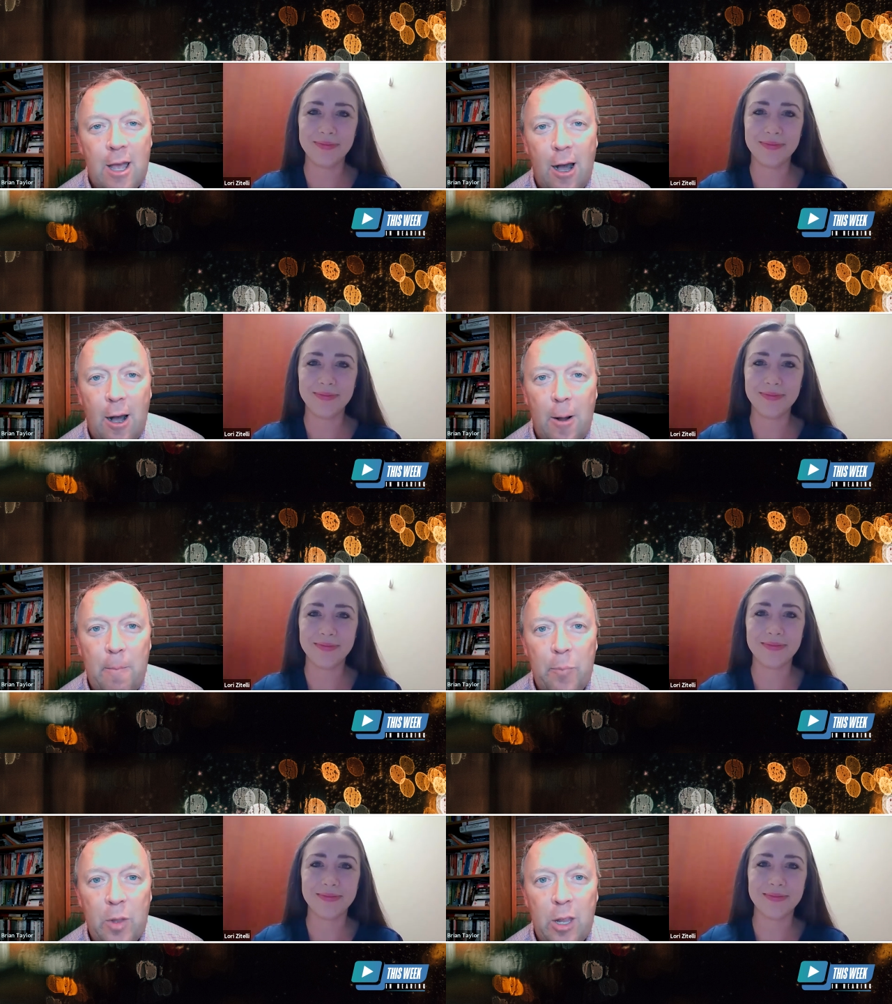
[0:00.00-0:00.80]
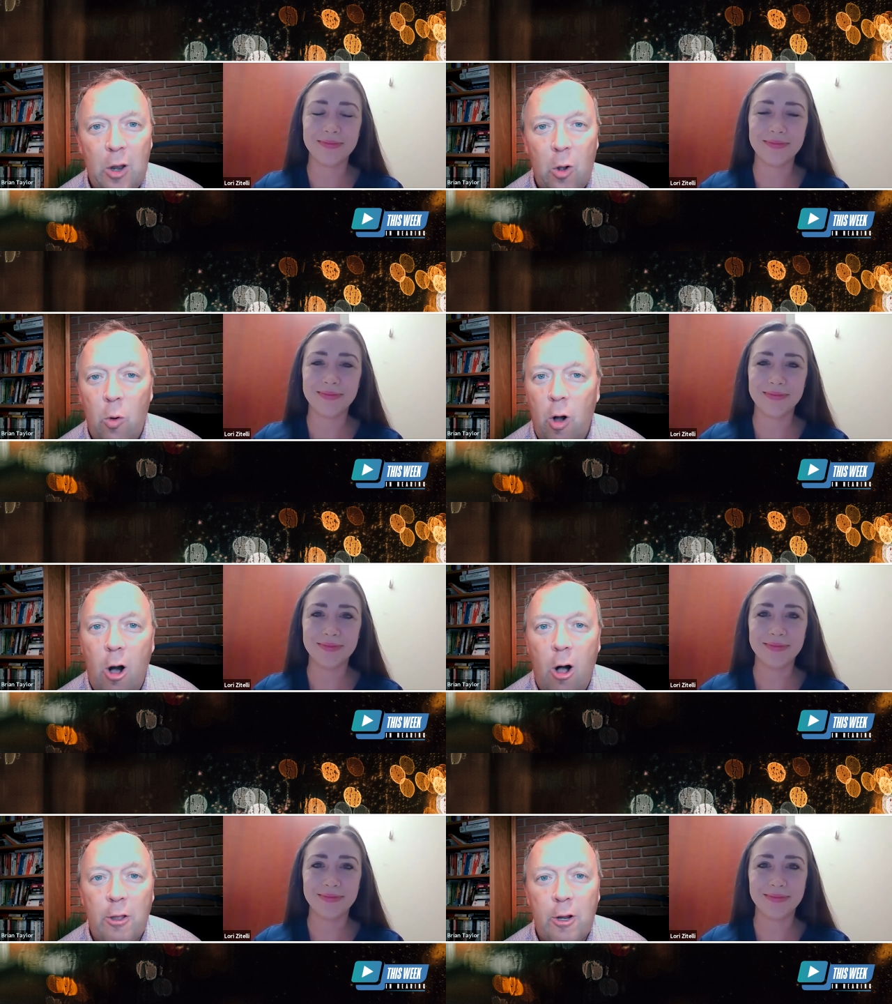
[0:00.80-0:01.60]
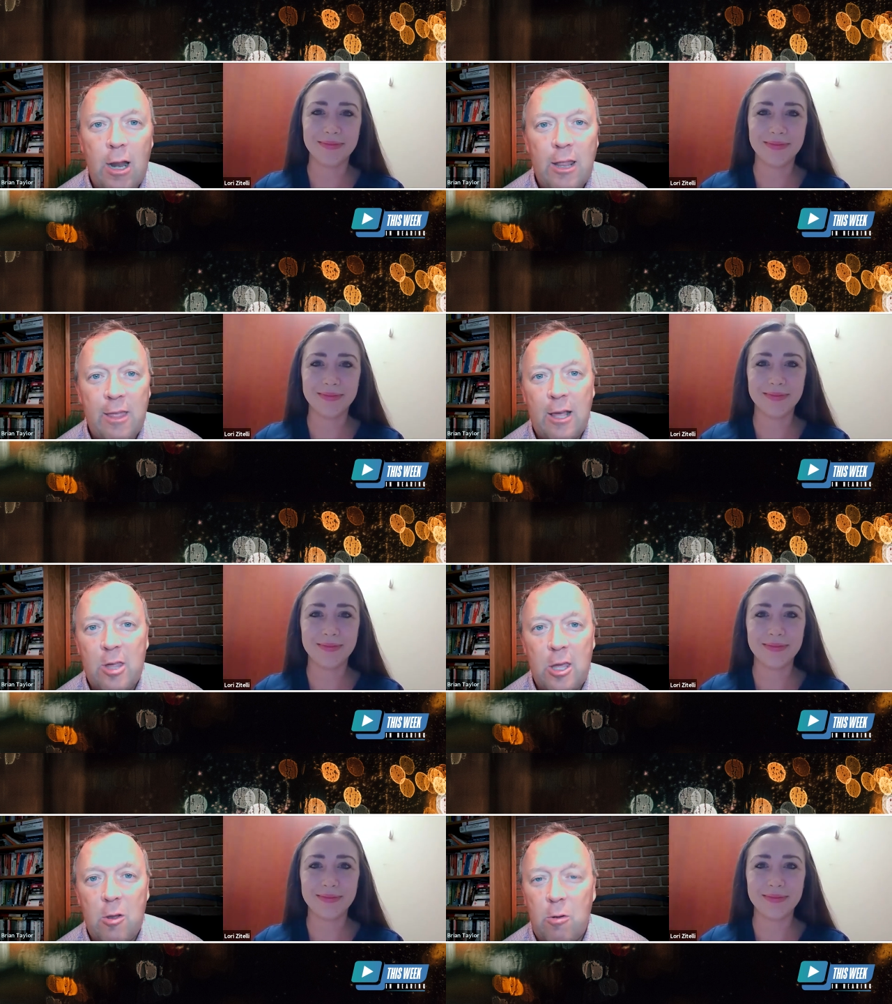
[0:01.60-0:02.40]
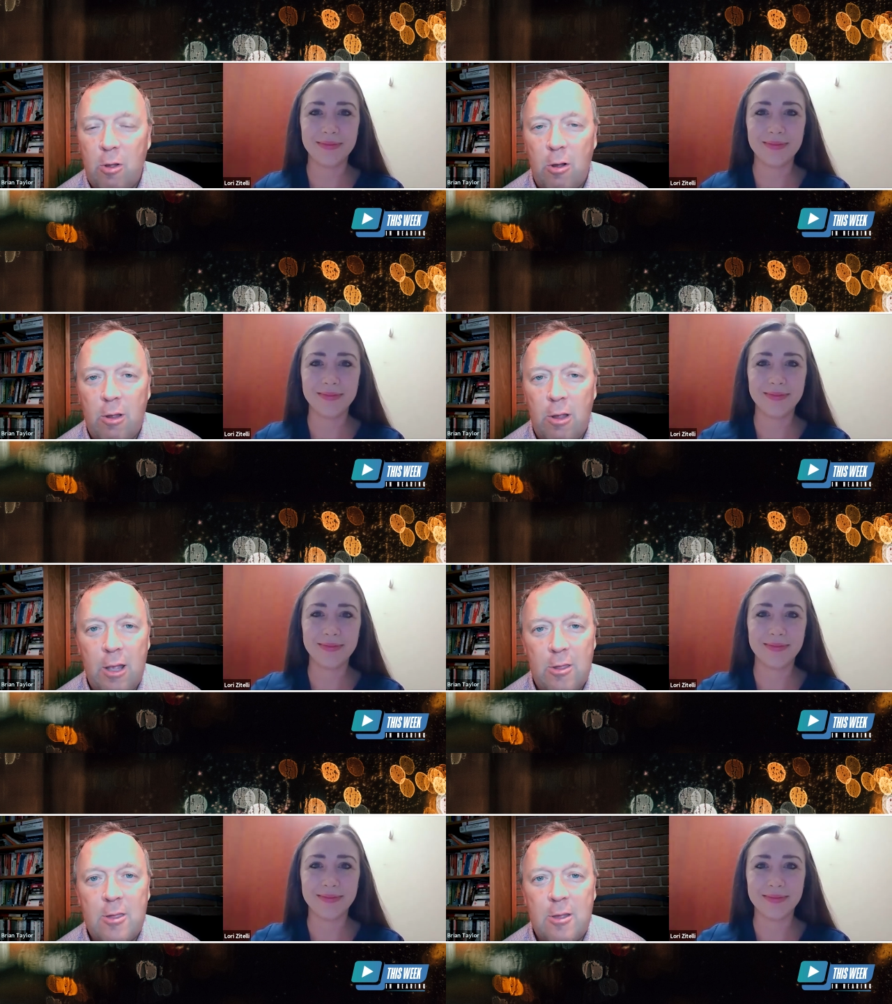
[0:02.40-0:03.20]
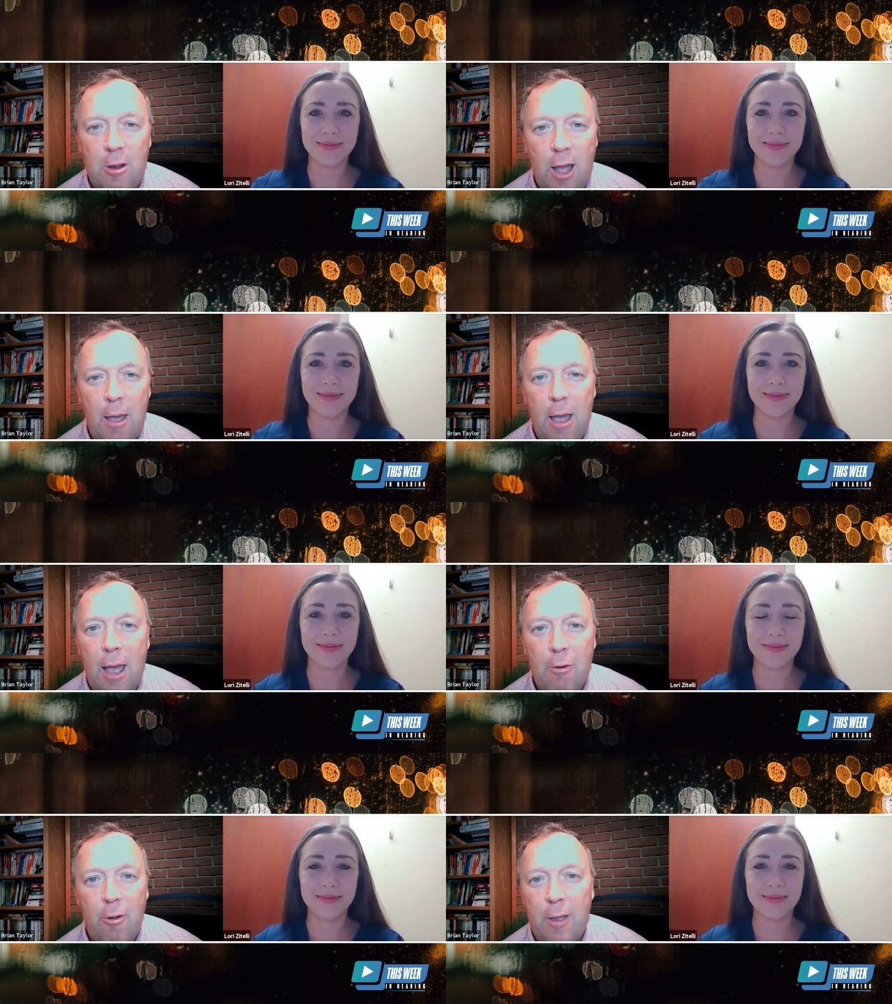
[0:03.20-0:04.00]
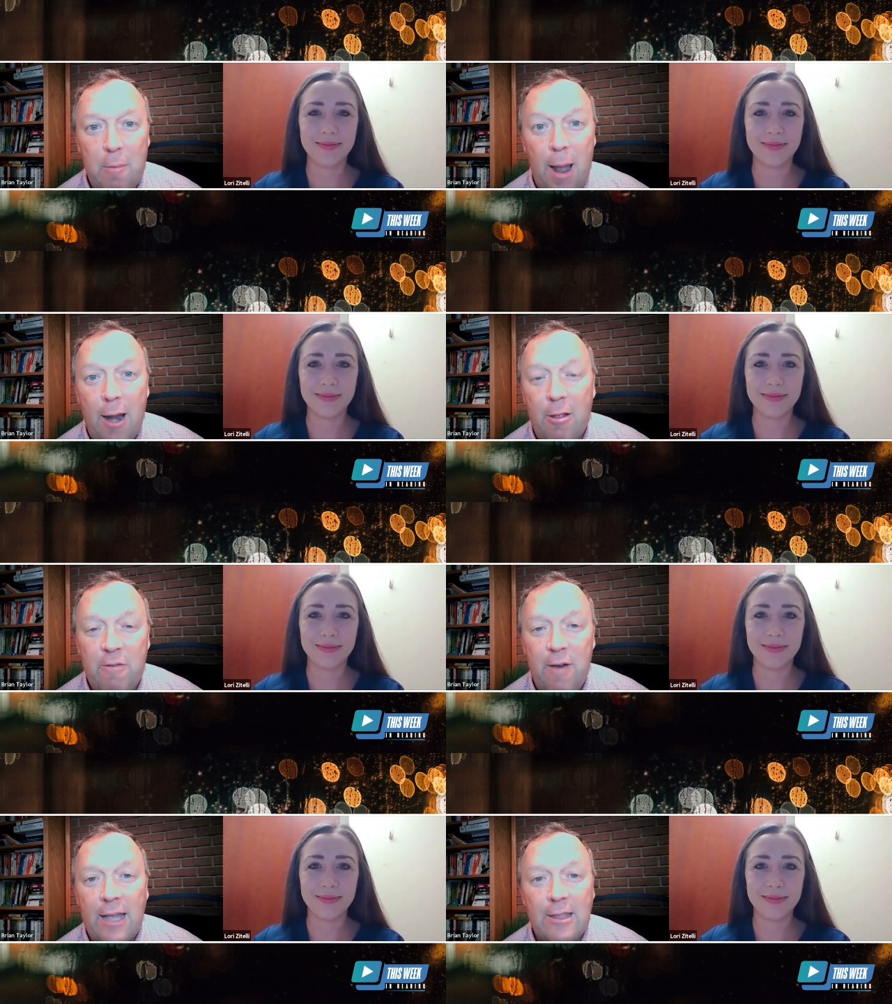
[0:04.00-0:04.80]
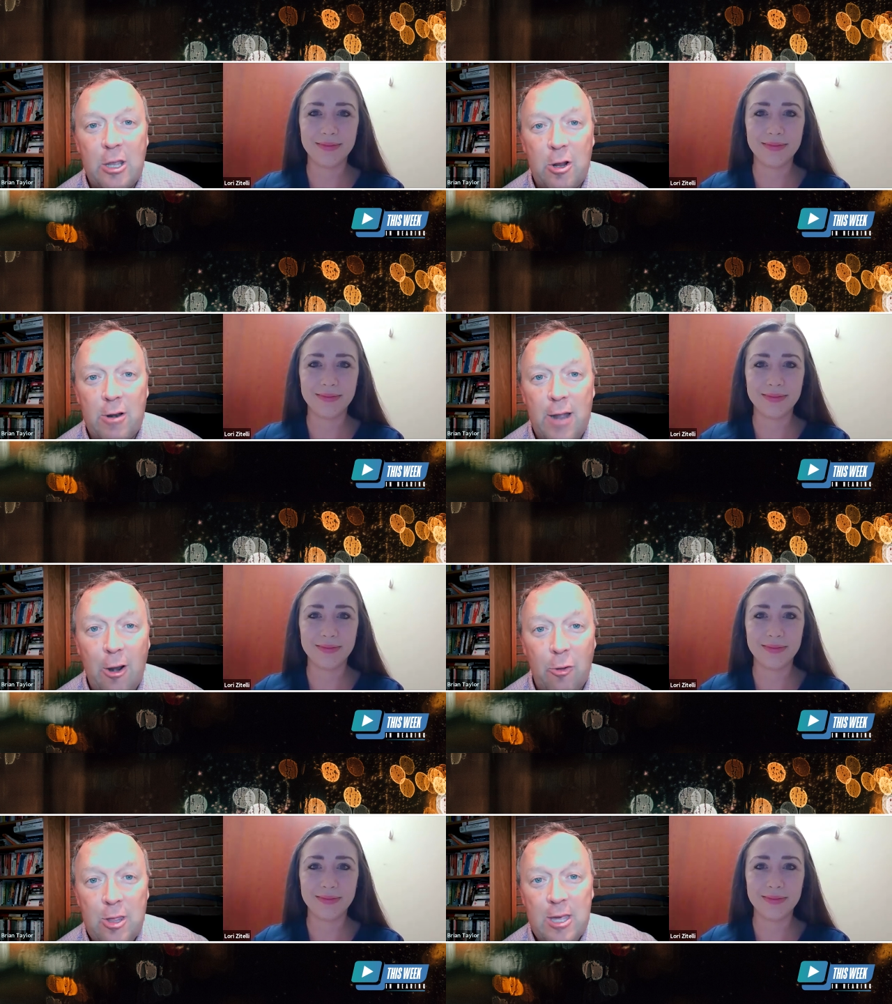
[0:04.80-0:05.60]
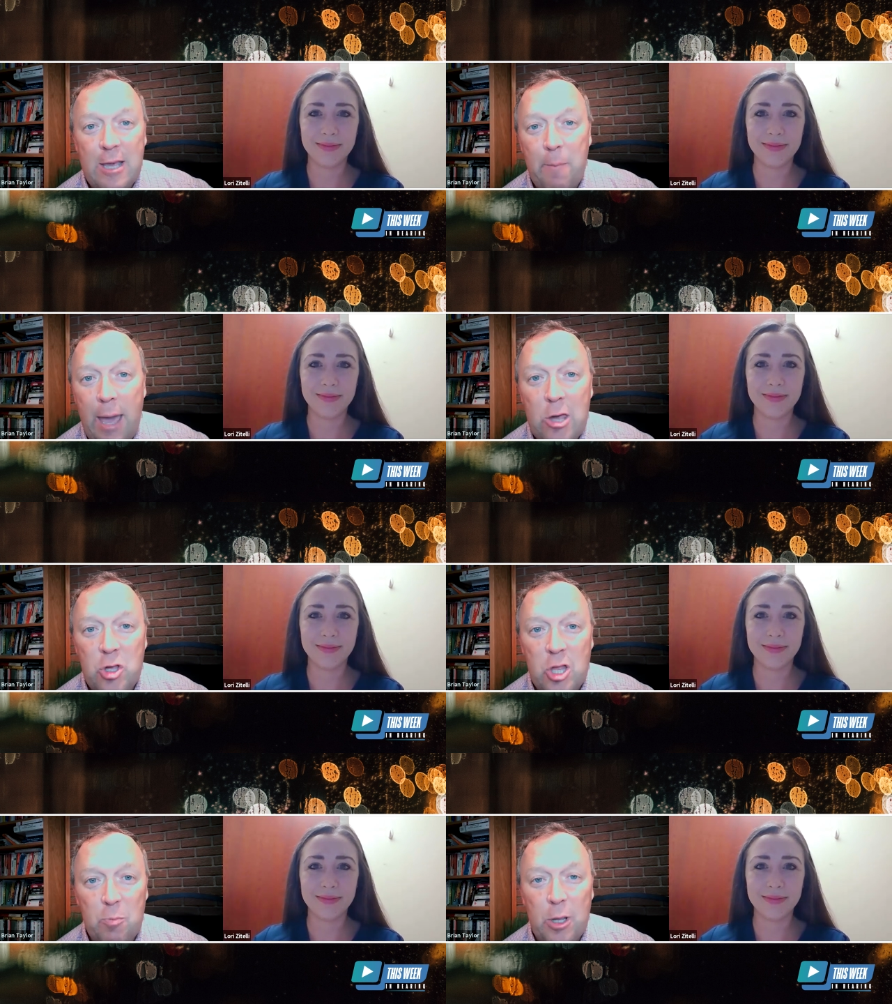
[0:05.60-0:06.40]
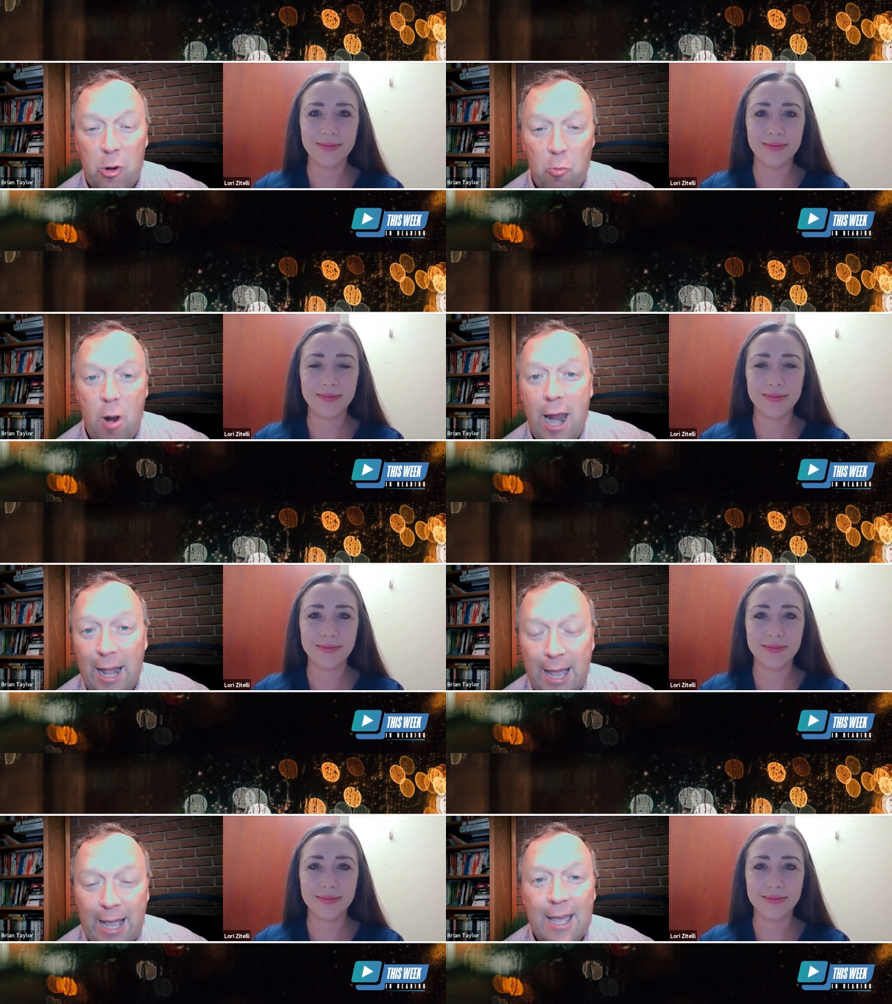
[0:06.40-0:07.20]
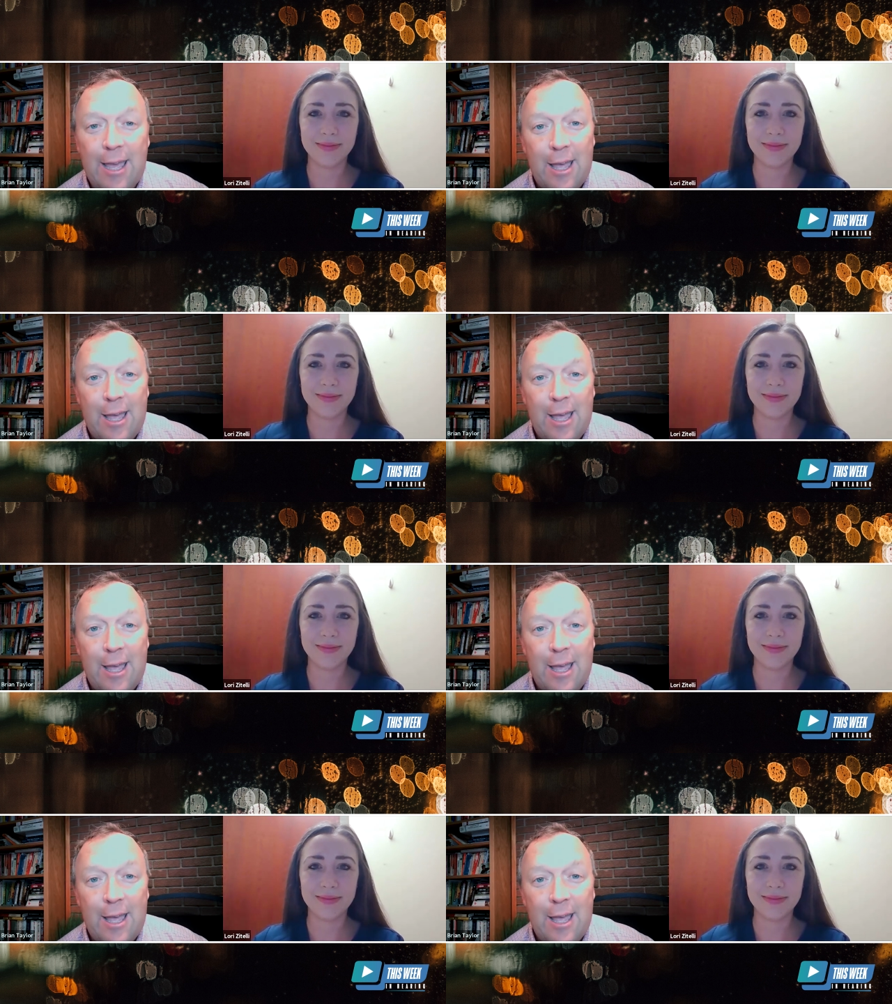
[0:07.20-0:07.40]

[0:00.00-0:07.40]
Speaker 1: um, you know all the great things that you it just I, I, really admire the fact that you're not only seeing patients but you're writing